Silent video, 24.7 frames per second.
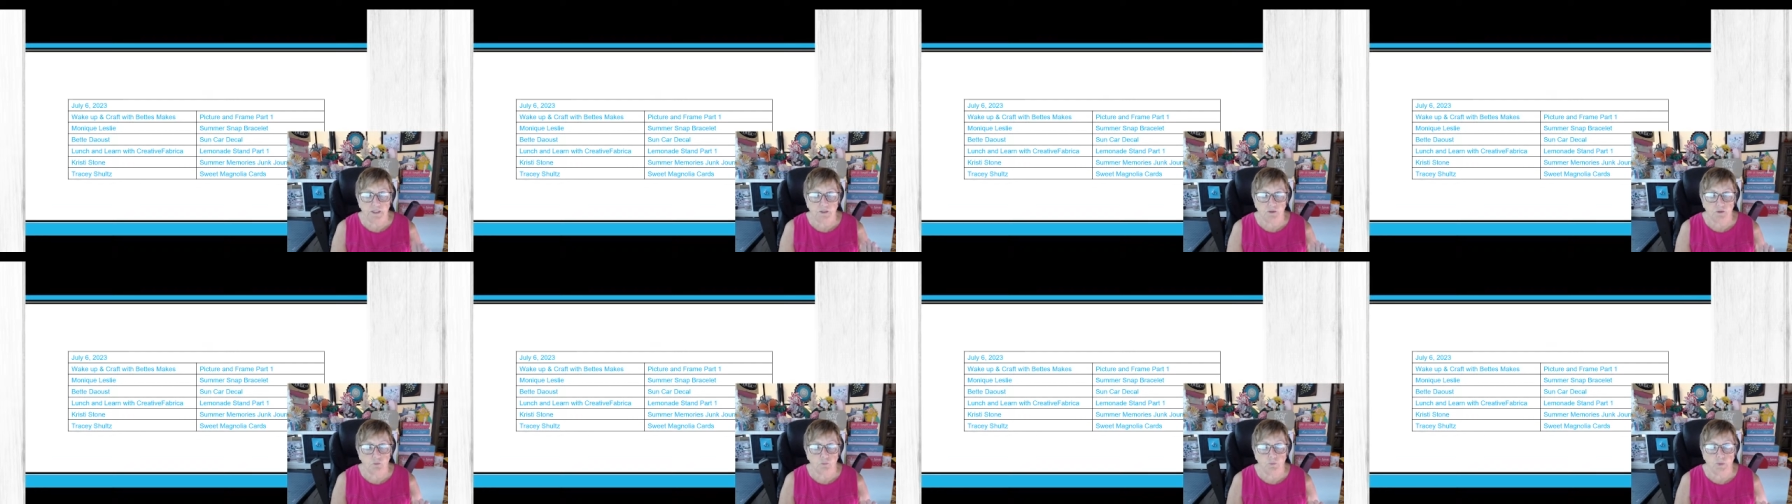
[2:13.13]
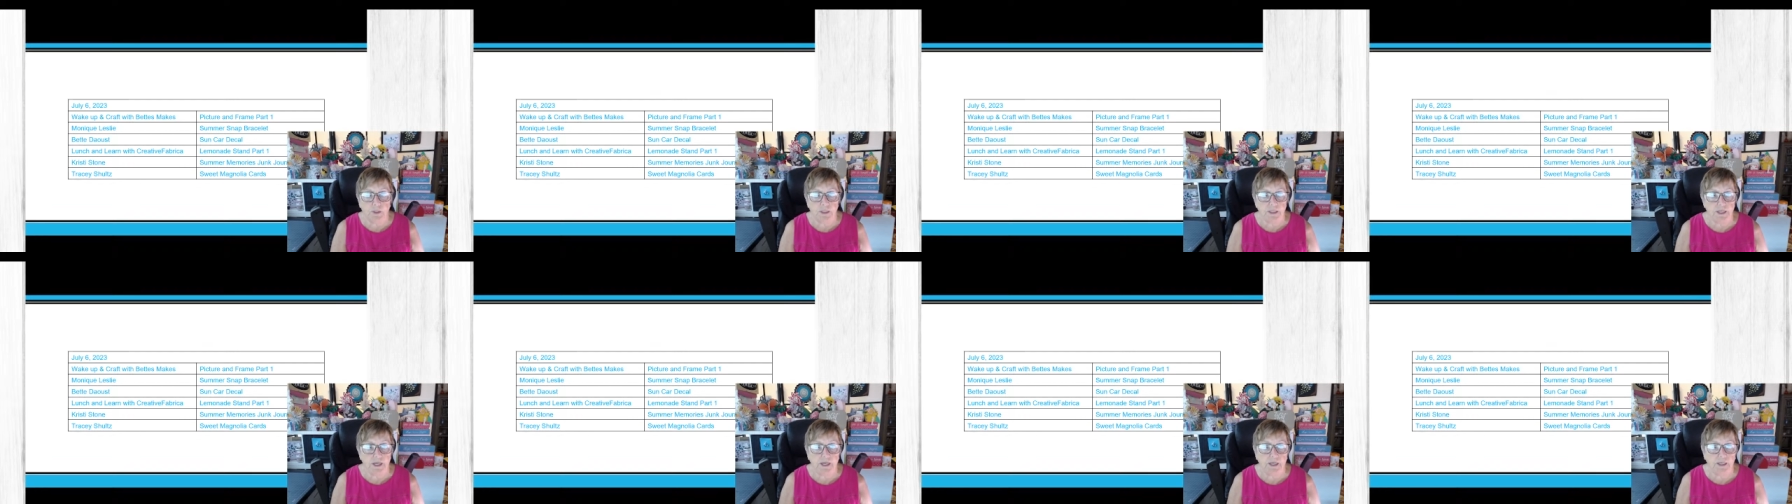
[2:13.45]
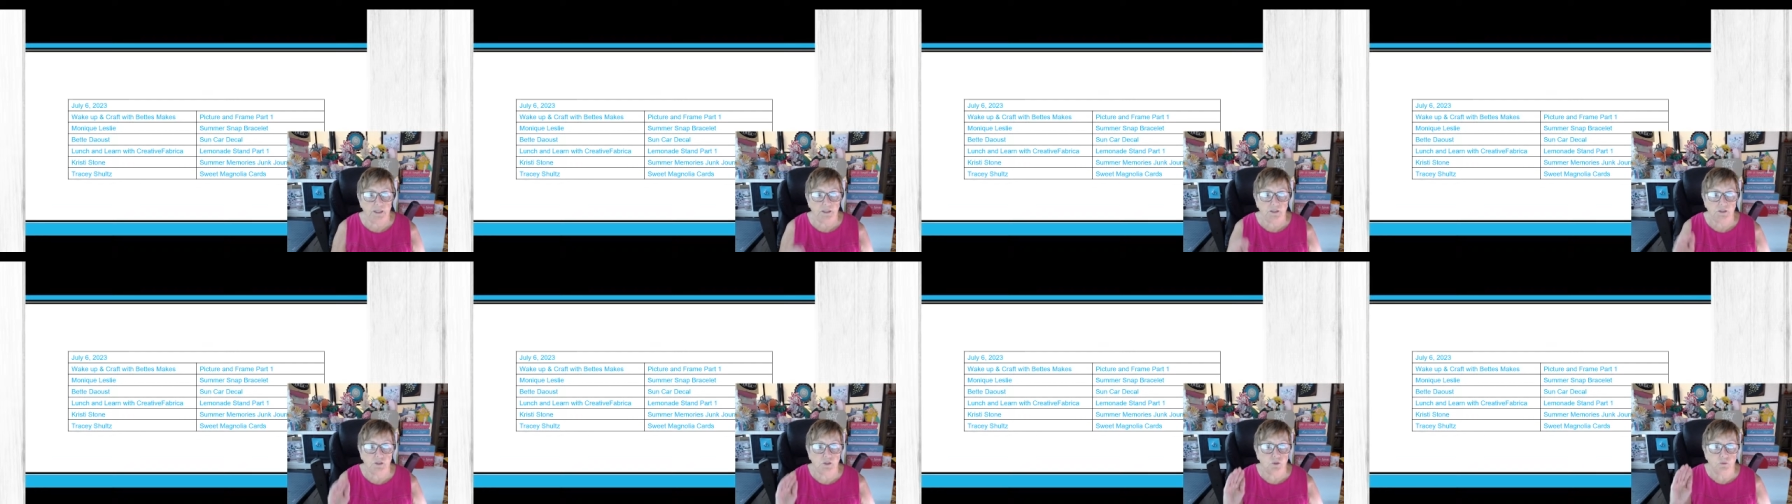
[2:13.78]
get the right
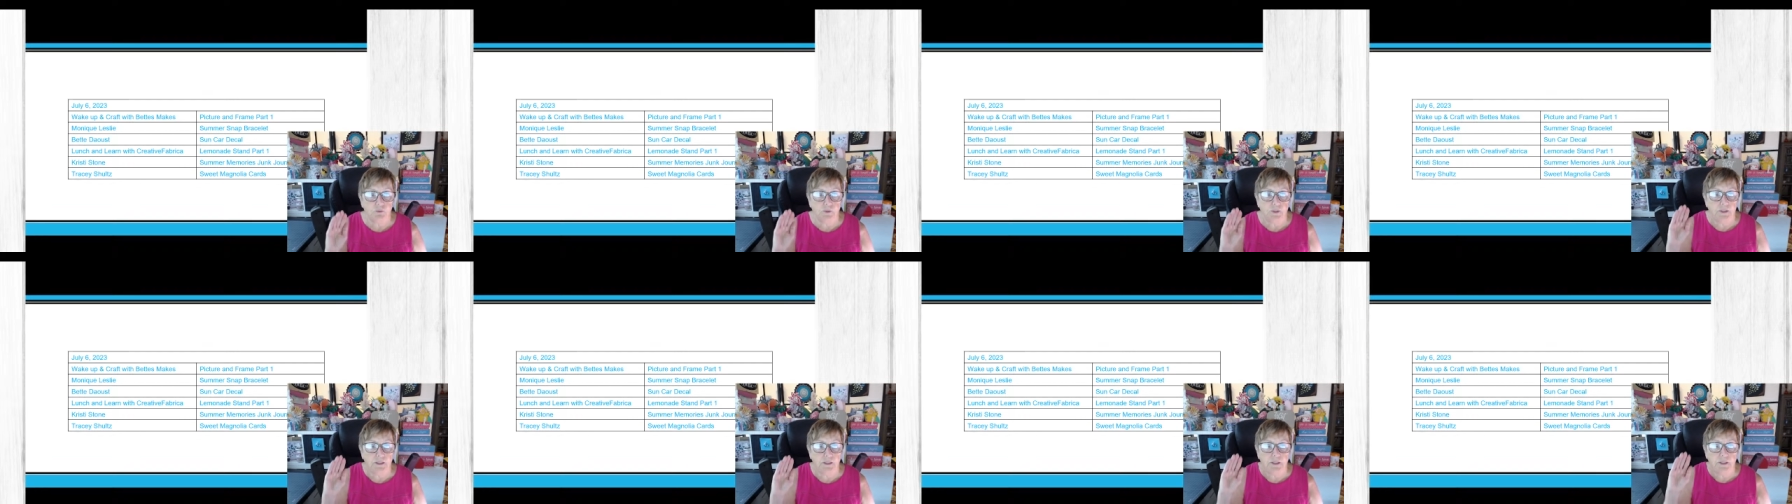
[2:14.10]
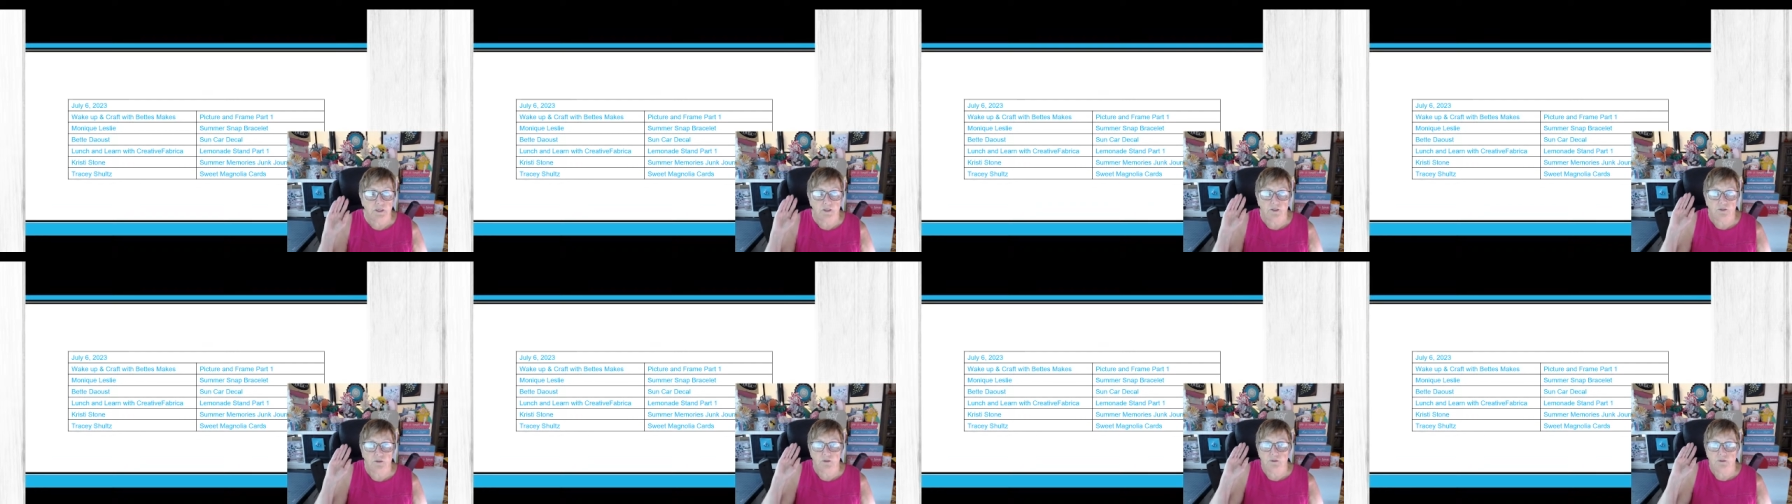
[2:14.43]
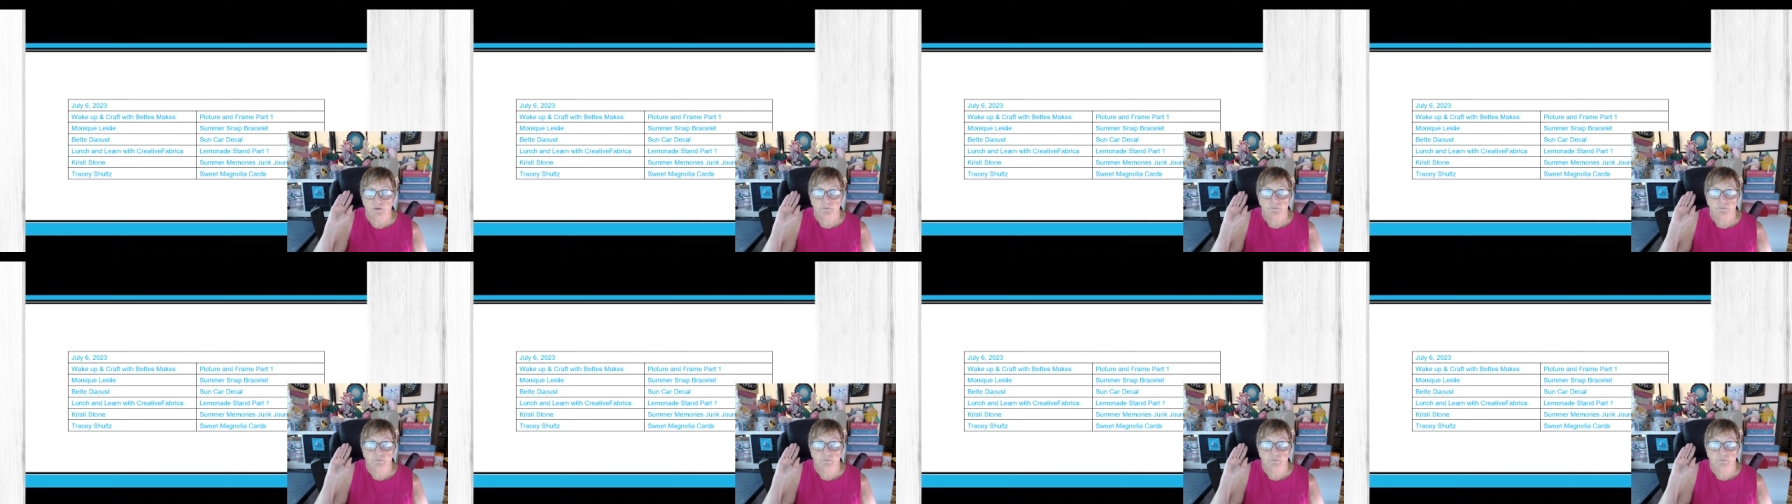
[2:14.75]
hand going here.